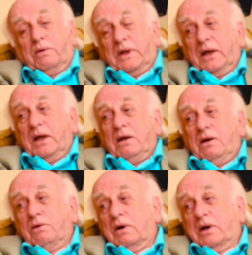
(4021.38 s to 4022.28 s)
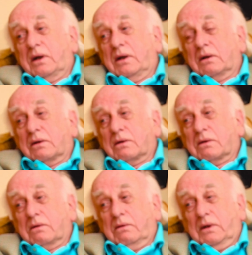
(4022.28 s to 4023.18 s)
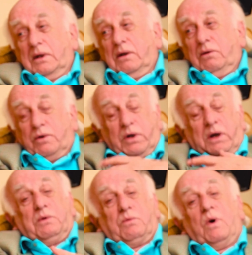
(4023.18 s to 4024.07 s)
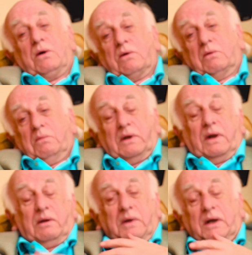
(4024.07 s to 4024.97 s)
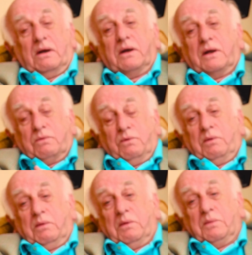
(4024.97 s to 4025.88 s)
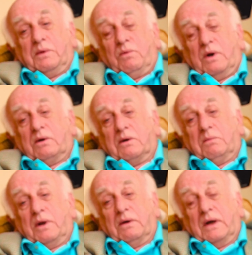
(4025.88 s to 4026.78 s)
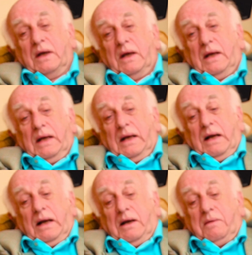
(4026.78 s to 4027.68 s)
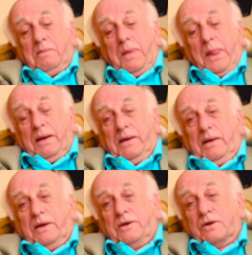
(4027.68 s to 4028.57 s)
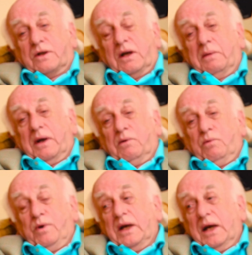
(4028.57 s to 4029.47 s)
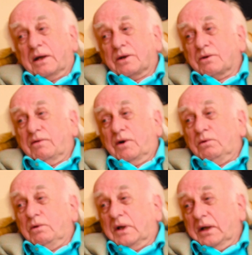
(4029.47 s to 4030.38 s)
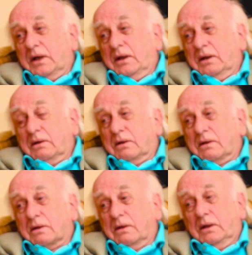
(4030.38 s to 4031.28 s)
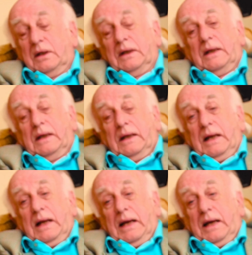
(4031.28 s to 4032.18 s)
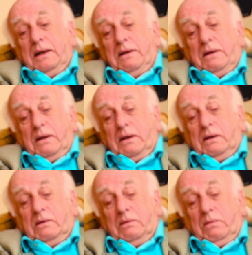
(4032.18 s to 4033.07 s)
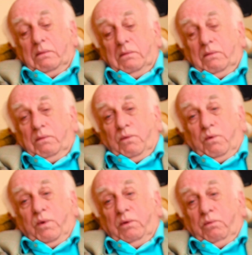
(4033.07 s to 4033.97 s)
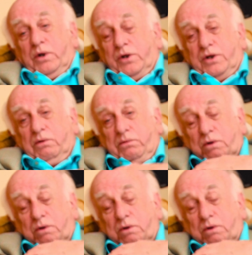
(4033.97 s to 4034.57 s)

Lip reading: with any new ideas, which I would welcome, and my colleagues we would welcome new. They're just coming up rehash of old ideas, and we're still,